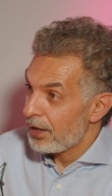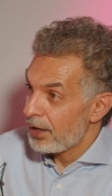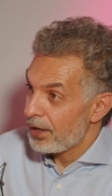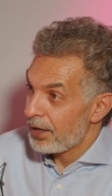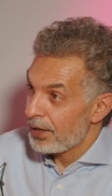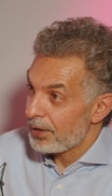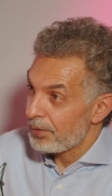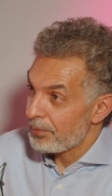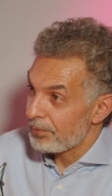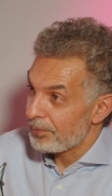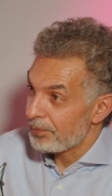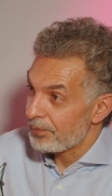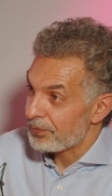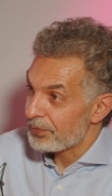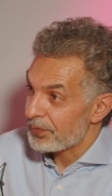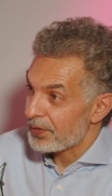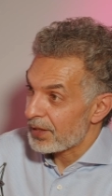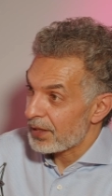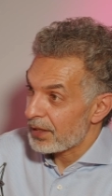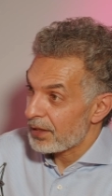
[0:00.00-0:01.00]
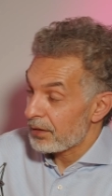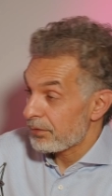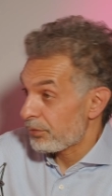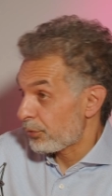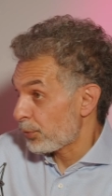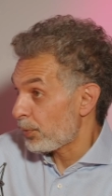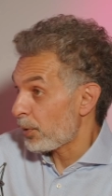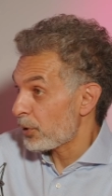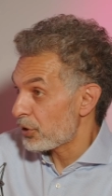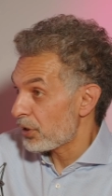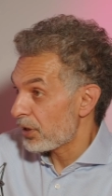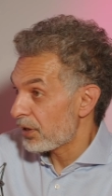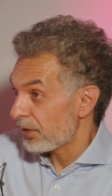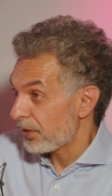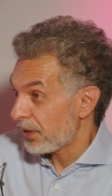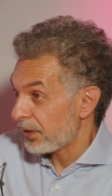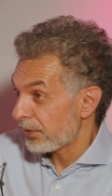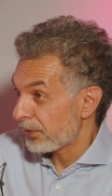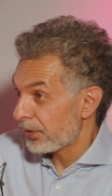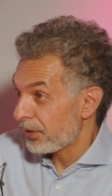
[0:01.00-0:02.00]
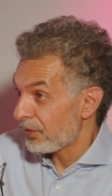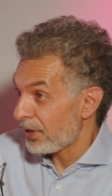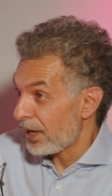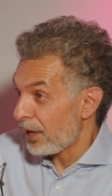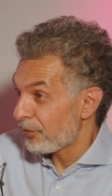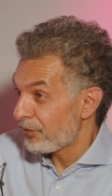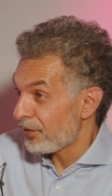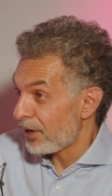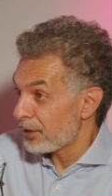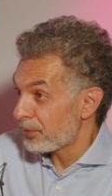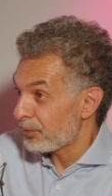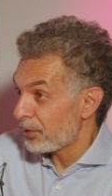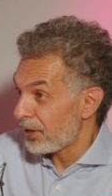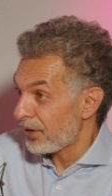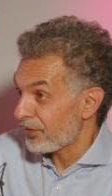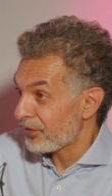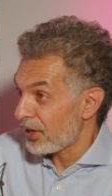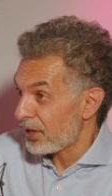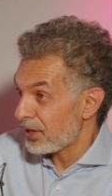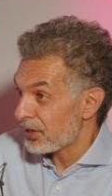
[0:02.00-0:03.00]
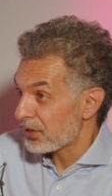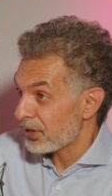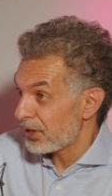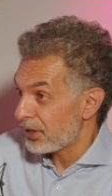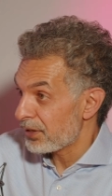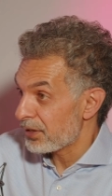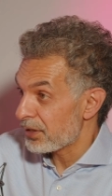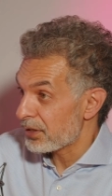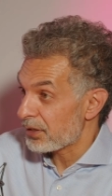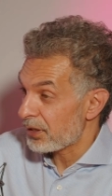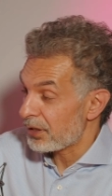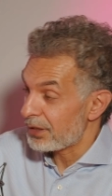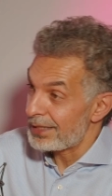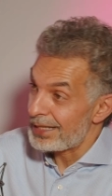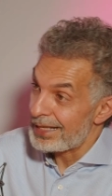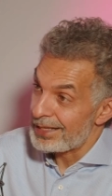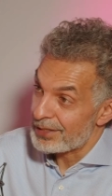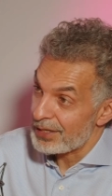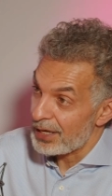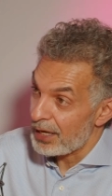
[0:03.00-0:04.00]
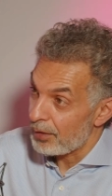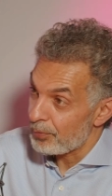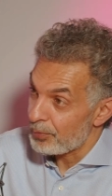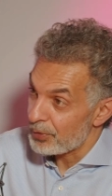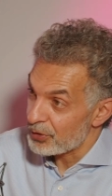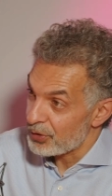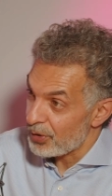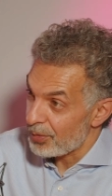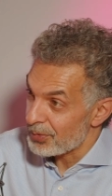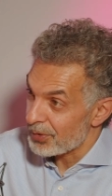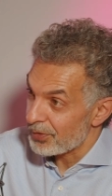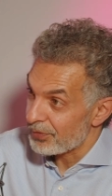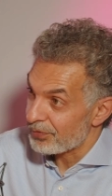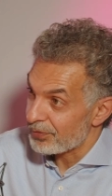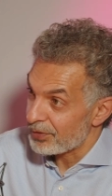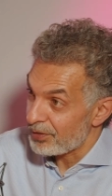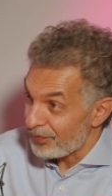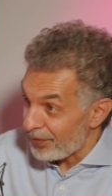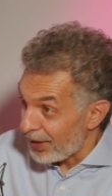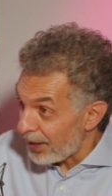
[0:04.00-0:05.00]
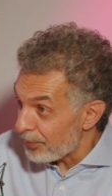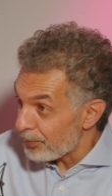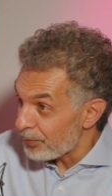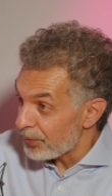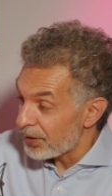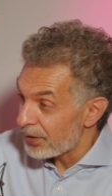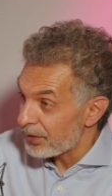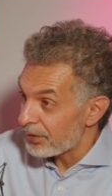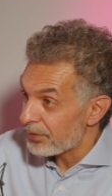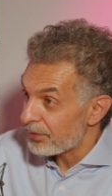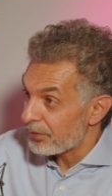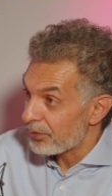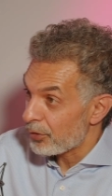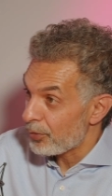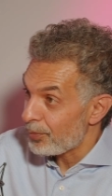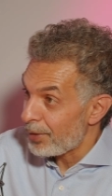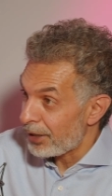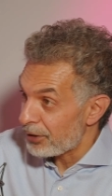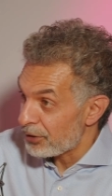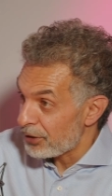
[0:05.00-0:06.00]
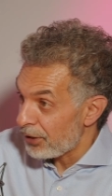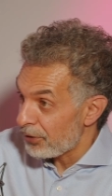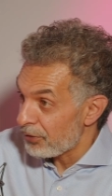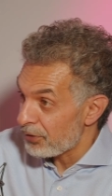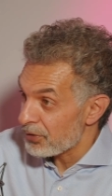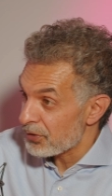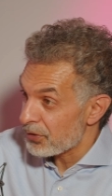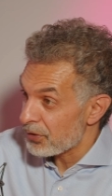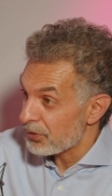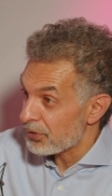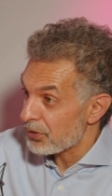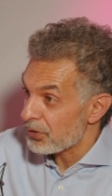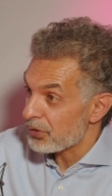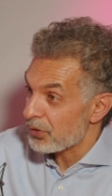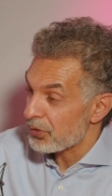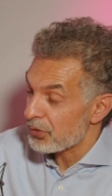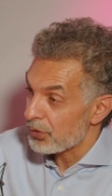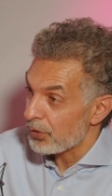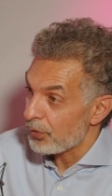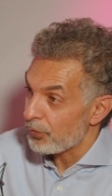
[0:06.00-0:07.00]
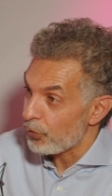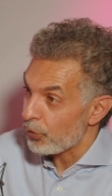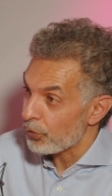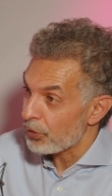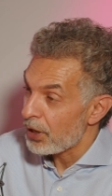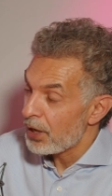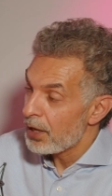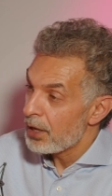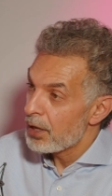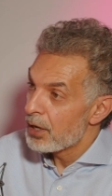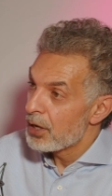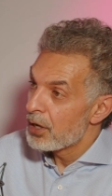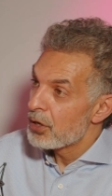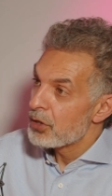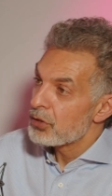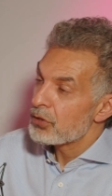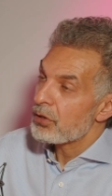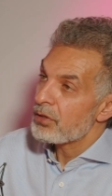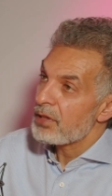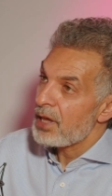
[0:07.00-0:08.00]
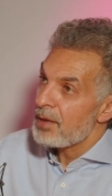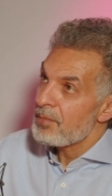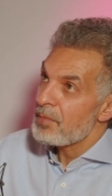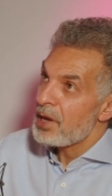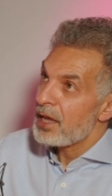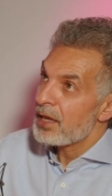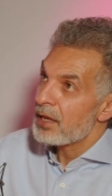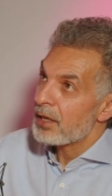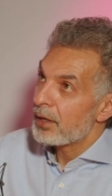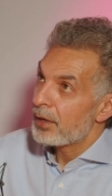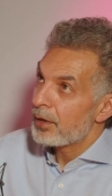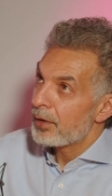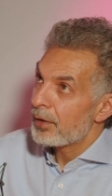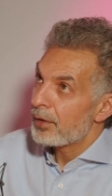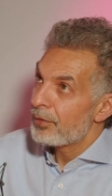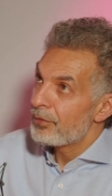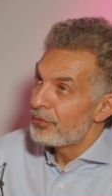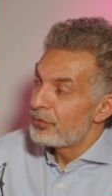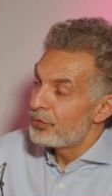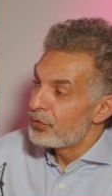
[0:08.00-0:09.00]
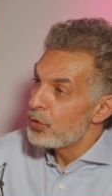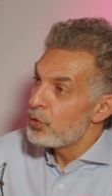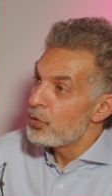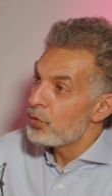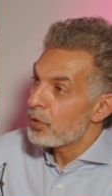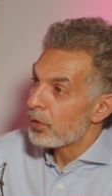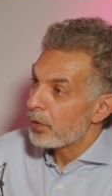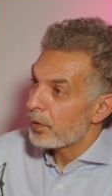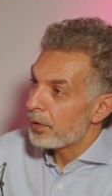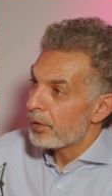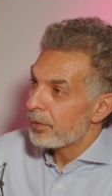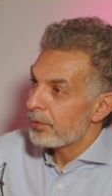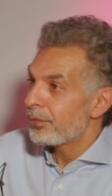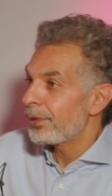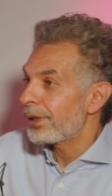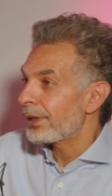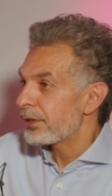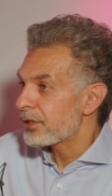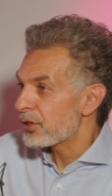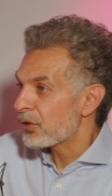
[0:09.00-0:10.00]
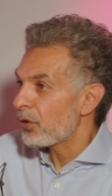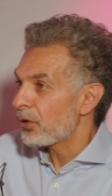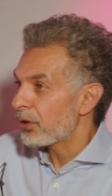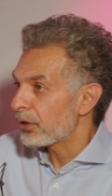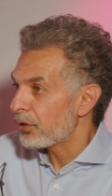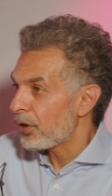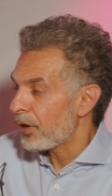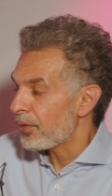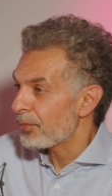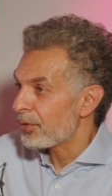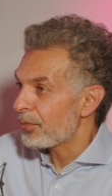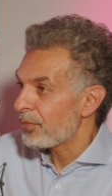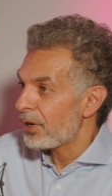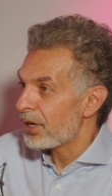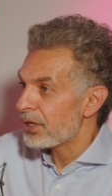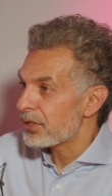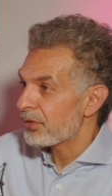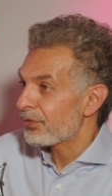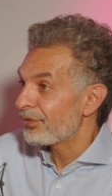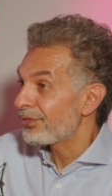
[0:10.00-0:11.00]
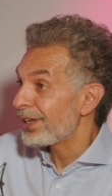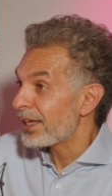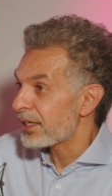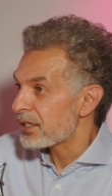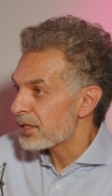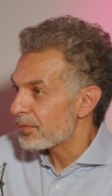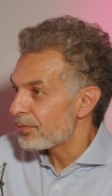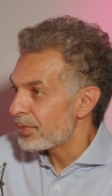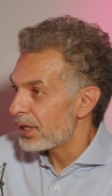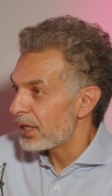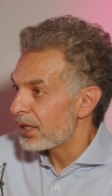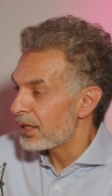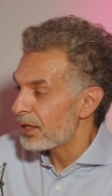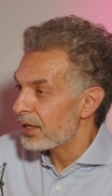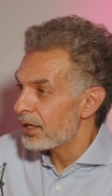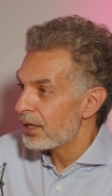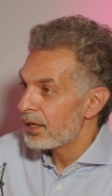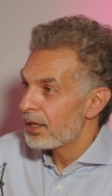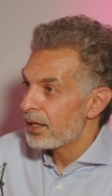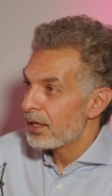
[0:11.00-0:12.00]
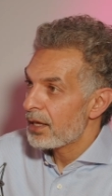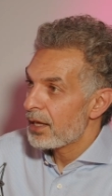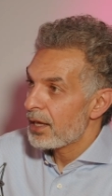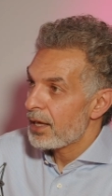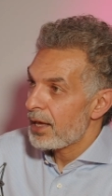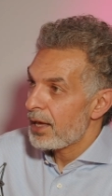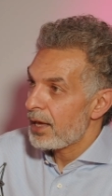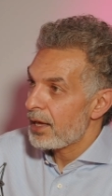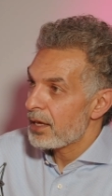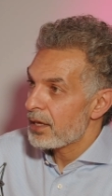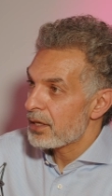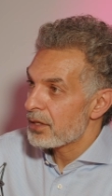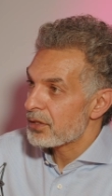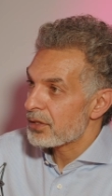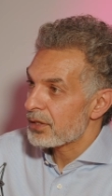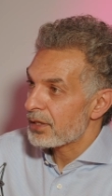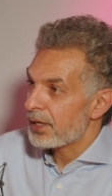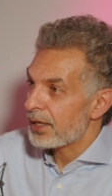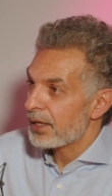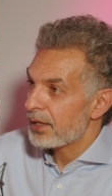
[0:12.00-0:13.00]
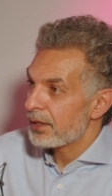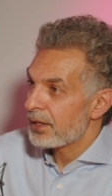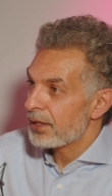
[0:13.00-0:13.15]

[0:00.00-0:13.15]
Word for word: And especially given how vulnerable Afghanistan is, it needs help in terms of development, humanitarian assistance, and so forth. So they may view, well, let's call it compromise or flexibility as